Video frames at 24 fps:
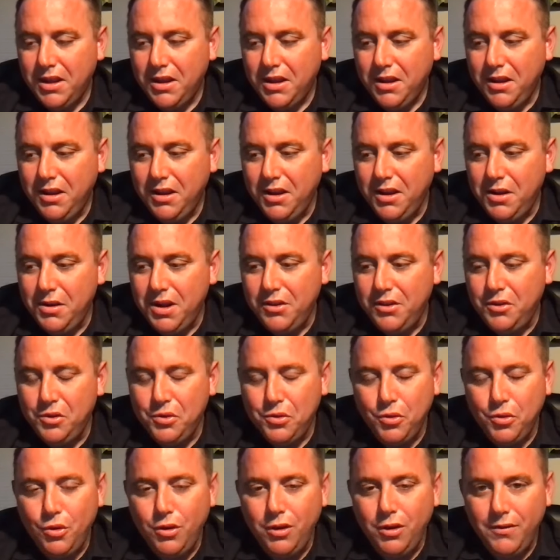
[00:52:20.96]
you know, and to
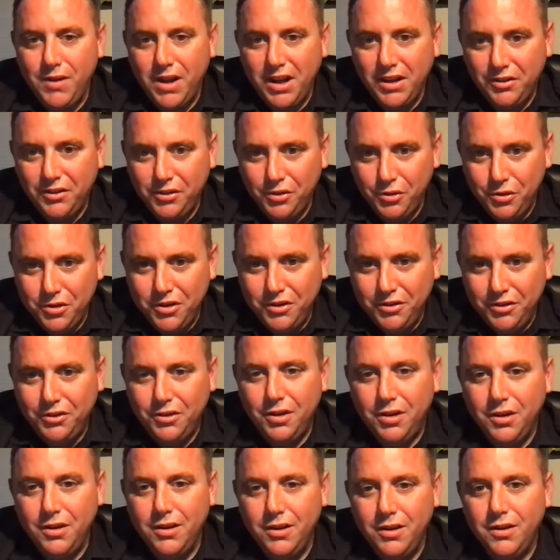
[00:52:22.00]
all of us on this,
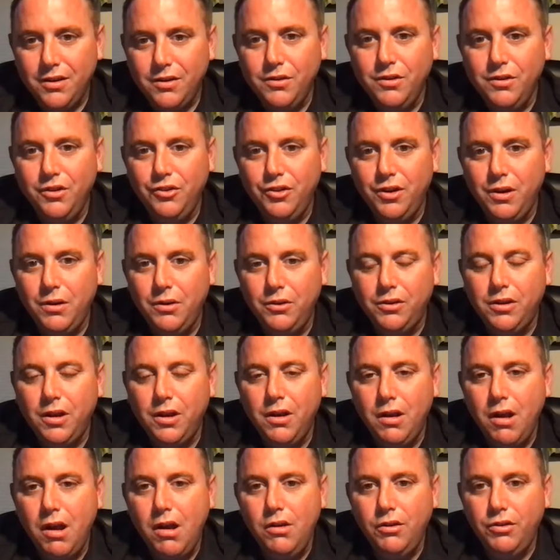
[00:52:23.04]
on the show as
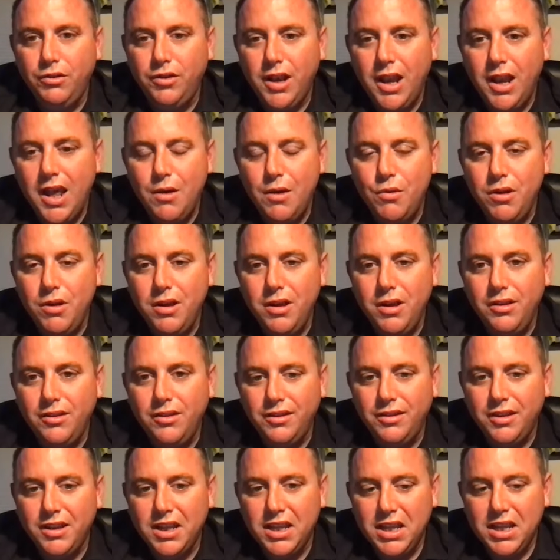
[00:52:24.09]
co-host and our
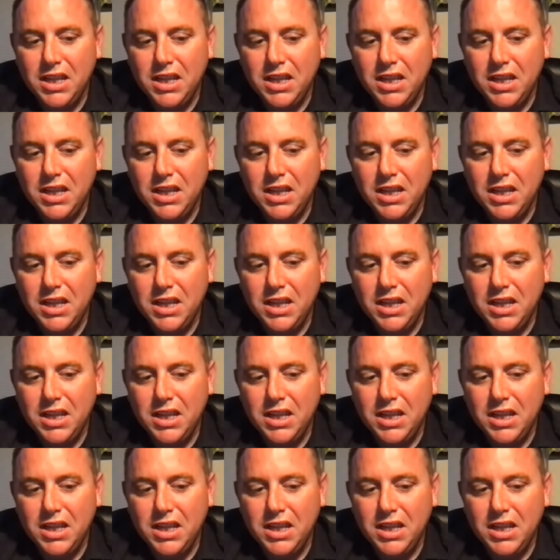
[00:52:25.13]
audience.